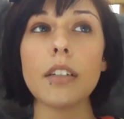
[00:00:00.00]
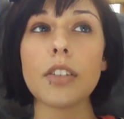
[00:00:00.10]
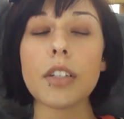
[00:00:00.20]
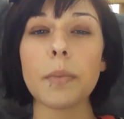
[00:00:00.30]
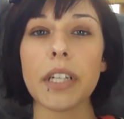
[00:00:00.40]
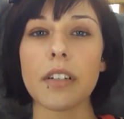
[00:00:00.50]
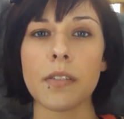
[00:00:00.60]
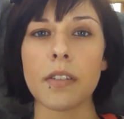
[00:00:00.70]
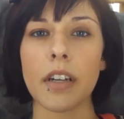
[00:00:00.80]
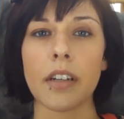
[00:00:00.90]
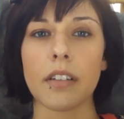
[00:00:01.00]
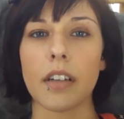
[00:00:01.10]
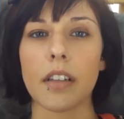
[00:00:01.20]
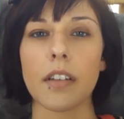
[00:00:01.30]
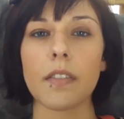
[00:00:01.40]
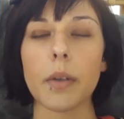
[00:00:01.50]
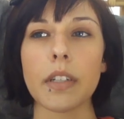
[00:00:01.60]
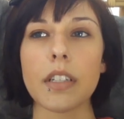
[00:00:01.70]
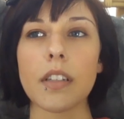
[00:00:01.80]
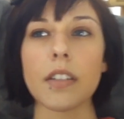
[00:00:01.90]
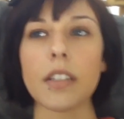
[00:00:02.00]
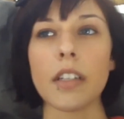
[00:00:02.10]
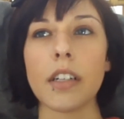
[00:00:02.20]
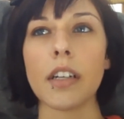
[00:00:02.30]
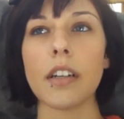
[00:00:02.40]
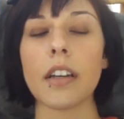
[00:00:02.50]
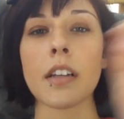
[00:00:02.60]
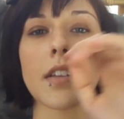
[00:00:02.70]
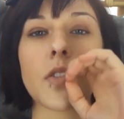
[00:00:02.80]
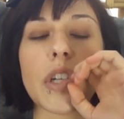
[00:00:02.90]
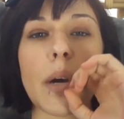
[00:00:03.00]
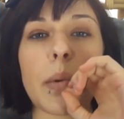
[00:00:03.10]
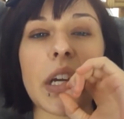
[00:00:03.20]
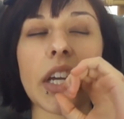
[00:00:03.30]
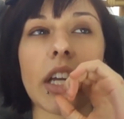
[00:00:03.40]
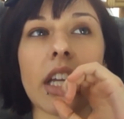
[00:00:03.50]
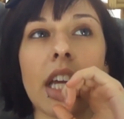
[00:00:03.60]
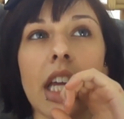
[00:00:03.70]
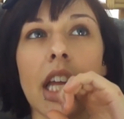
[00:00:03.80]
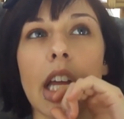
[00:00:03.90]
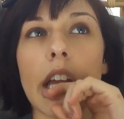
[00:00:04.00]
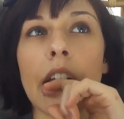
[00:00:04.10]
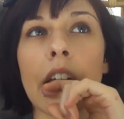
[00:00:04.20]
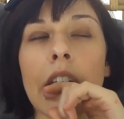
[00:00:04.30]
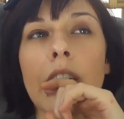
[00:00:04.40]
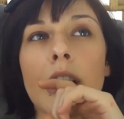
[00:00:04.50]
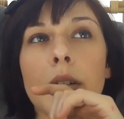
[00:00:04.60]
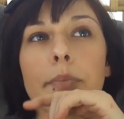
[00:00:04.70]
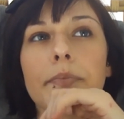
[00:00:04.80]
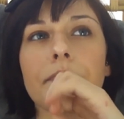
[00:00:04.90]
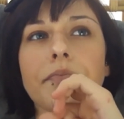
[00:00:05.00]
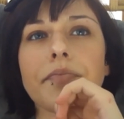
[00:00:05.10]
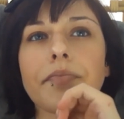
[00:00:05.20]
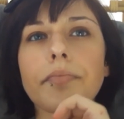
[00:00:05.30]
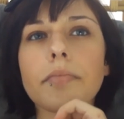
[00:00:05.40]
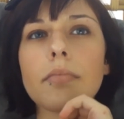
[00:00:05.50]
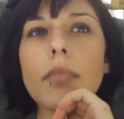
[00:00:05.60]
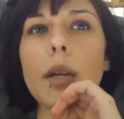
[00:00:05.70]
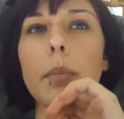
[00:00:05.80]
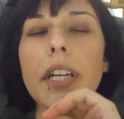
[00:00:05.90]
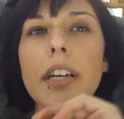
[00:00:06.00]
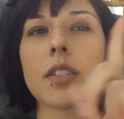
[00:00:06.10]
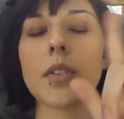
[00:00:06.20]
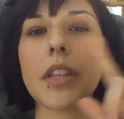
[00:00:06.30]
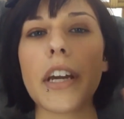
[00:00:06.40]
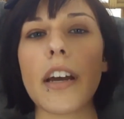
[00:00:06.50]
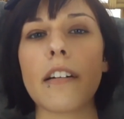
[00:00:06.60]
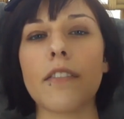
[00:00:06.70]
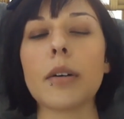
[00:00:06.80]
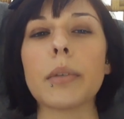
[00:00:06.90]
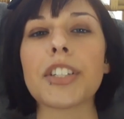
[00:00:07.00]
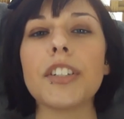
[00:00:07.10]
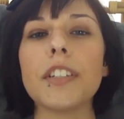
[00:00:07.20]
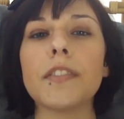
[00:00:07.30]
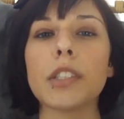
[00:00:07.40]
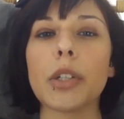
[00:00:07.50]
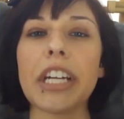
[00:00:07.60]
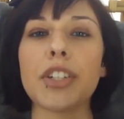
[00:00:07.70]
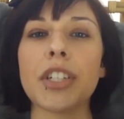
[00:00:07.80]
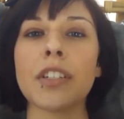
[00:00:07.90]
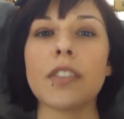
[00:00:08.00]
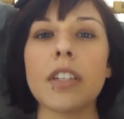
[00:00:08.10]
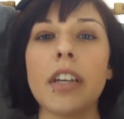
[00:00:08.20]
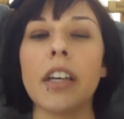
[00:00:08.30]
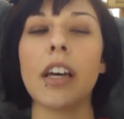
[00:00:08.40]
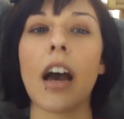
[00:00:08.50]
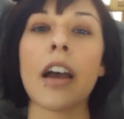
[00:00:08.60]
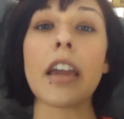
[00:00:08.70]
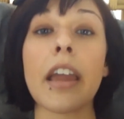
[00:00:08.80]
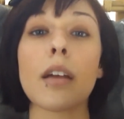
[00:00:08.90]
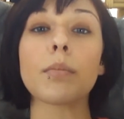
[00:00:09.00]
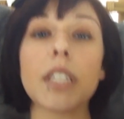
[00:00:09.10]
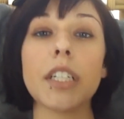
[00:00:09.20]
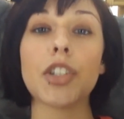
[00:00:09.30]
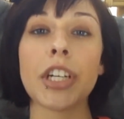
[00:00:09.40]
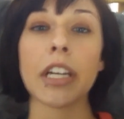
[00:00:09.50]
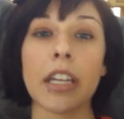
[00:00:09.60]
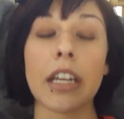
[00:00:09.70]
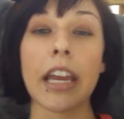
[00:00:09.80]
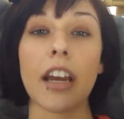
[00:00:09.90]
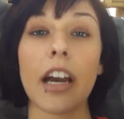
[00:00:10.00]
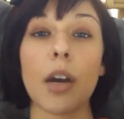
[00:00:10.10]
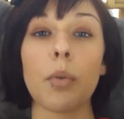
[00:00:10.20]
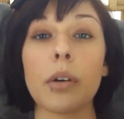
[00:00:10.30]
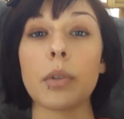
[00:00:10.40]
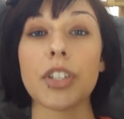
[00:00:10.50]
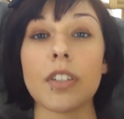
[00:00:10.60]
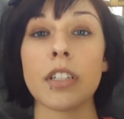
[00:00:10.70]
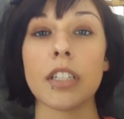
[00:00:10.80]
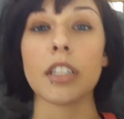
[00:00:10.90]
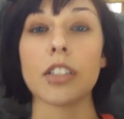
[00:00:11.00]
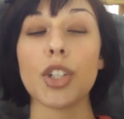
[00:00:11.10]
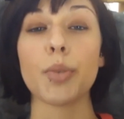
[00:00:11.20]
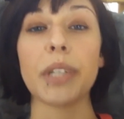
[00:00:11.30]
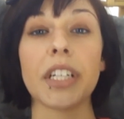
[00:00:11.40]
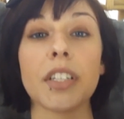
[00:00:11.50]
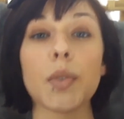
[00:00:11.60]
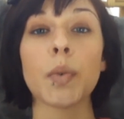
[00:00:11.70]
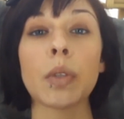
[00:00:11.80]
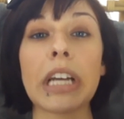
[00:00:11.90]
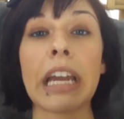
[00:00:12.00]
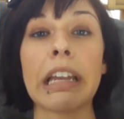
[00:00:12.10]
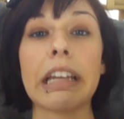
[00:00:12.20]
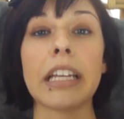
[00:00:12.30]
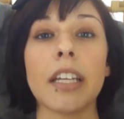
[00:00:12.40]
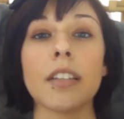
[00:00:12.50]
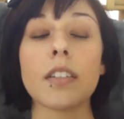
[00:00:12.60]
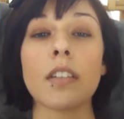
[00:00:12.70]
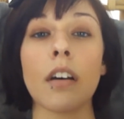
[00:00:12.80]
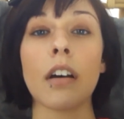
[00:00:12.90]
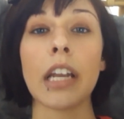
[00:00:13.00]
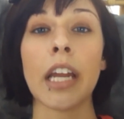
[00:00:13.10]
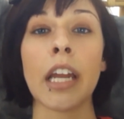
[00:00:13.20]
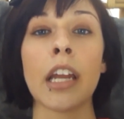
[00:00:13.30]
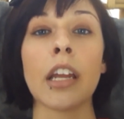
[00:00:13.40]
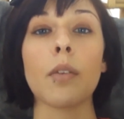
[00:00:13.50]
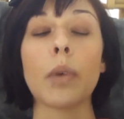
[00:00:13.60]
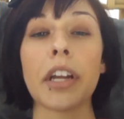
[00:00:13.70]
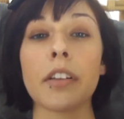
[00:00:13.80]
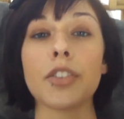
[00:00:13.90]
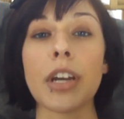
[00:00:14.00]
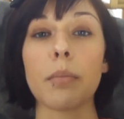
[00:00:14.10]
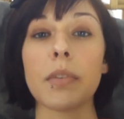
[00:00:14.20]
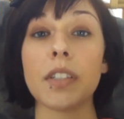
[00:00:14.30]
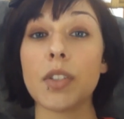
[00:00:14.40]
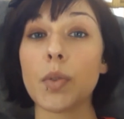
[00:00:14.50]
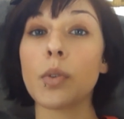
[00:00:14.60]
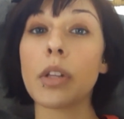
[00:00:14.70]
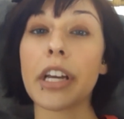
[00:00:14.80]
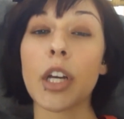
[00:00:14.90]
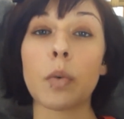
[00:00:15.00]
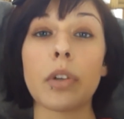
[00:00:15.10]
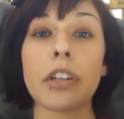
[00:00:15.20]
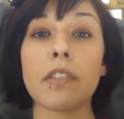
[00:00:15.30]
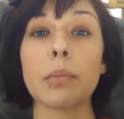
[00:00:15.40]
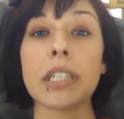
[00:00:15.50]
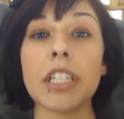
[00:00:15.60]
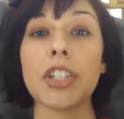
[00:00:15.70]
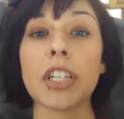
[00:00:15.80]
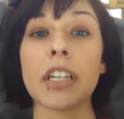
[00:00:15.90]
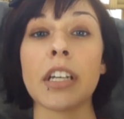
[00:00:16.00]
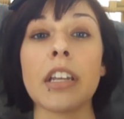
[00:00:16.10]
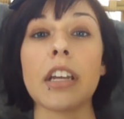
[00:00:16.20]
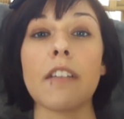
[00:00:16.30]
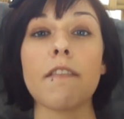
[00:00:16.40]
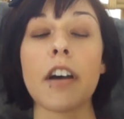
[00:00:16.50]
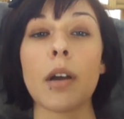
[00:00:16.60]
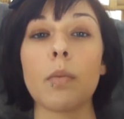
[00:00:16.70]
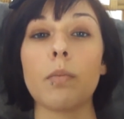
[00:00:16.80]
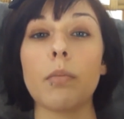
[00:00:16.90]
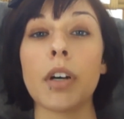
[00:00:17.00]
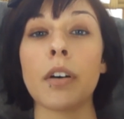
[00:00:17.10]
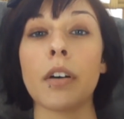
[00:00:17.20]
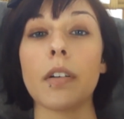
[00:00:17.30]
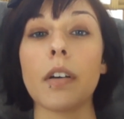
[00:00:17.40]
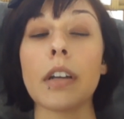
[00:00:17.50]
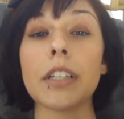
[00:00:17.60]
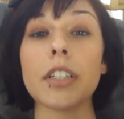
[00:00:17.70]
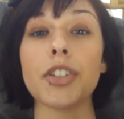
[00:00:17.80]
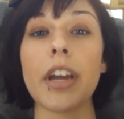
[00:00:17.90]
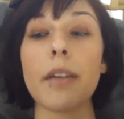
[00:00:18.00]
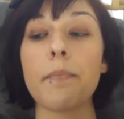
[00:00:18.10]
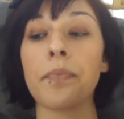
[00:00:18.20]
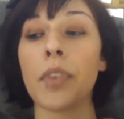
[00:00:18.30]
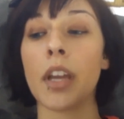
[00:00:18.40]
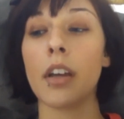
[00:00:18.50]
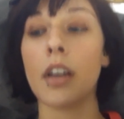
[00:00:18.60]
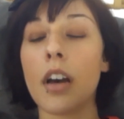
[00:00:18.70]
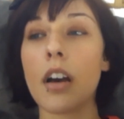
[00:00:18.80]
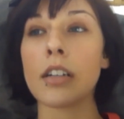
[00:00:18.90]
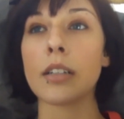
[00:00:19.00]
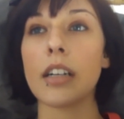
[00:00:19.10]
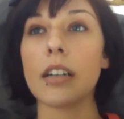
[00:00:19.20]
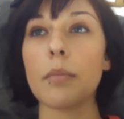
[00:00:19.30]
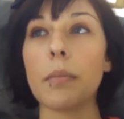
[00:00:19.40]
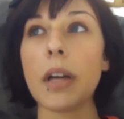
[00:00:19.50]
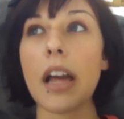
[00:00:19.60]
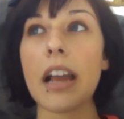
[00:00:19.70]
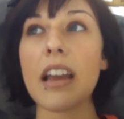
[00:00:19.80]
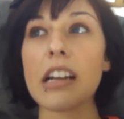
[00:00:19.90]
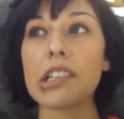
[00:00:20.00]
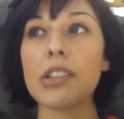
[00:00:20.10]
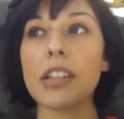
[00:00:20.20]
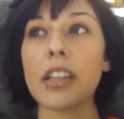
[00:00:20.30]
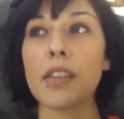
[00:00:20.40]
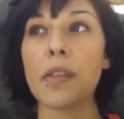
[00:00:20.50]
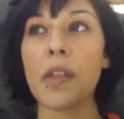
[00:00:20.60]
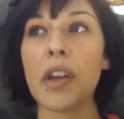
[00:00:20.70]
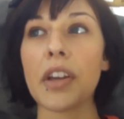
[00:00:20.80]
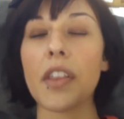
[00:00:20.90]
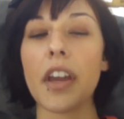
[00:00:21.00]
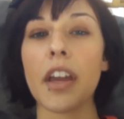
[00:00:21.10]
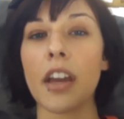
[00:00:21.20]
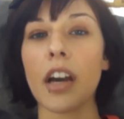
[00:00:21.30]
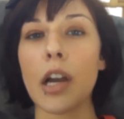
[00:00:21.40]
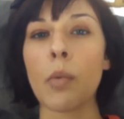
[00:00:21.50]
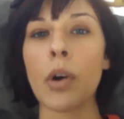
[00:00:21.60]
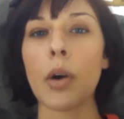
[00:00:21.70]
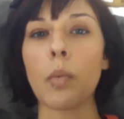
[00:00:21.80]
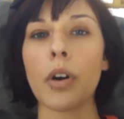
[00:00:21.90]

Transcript: just because I love going to the city and I love shopping, and but yeah, so they have a bunch of different locations. I am teaching in an eikaiwa, which is an English-speaking school, and it is not a regular Japanese school like I would have been teaching in if I got into JET. But I actually think the eikaiwa